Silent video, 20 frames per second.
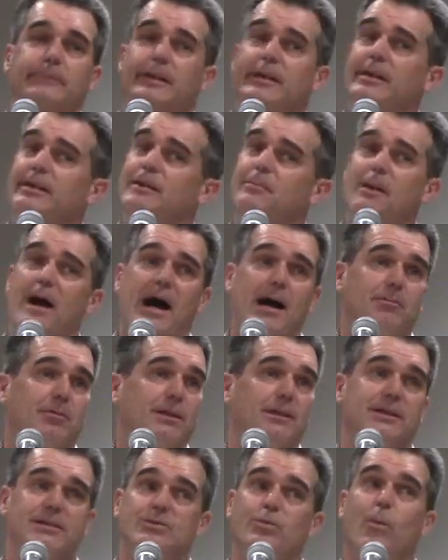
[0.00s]
In the
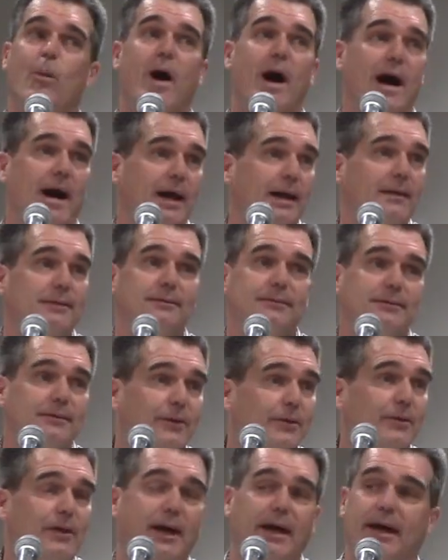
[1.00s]
Bible, it's
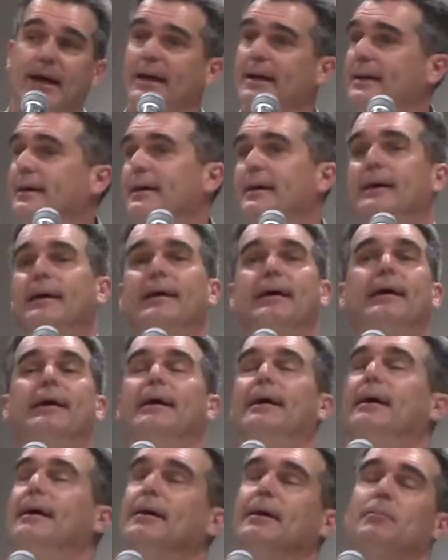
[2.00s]
wine, okay?
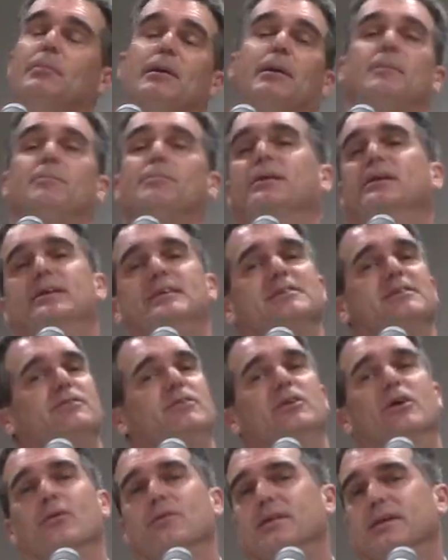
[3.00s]
And please,
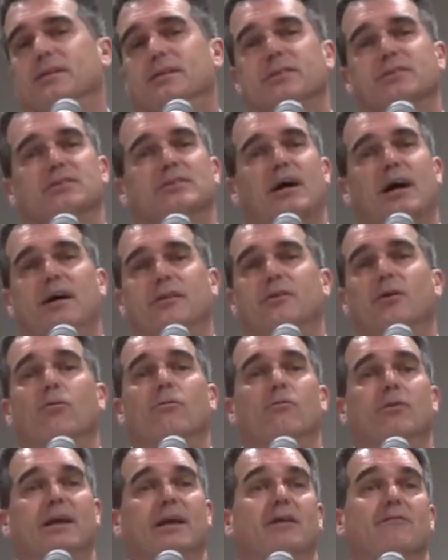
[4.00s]
if you don't think this,
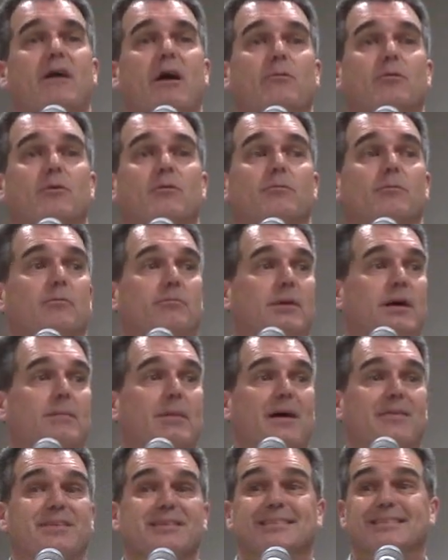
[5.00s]
don't get in a fight with me
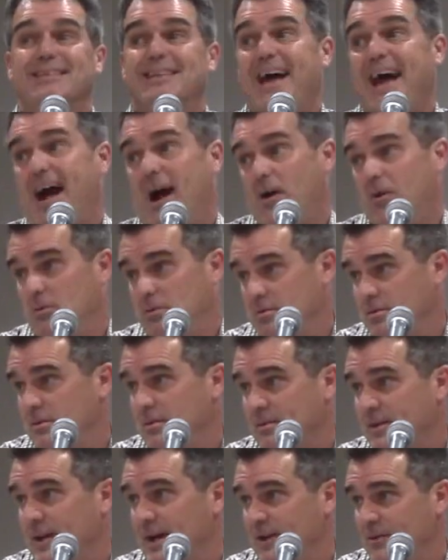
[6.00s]
about this now,
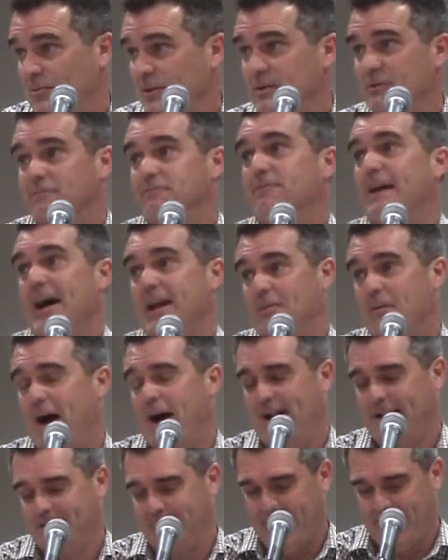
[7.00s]
okay? We can fight
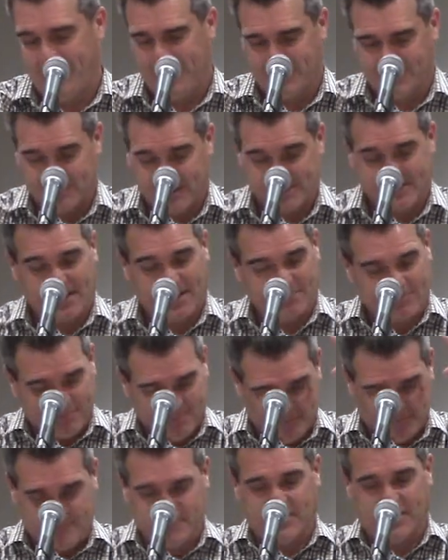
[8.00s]
about it later because
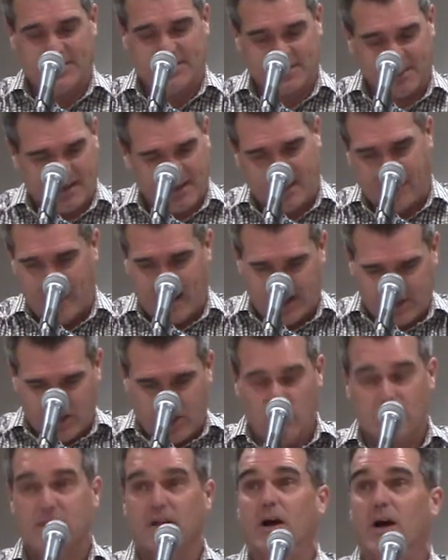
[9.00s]
I
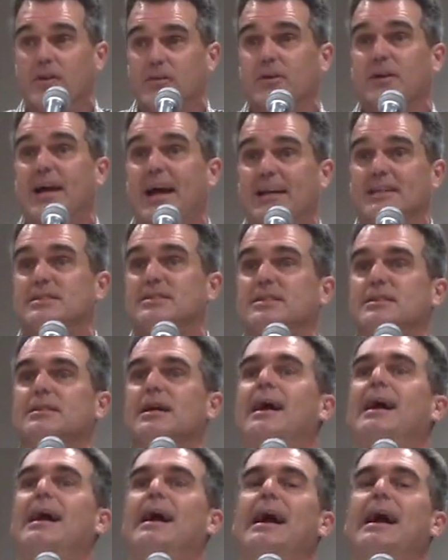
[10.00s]
know the other cases.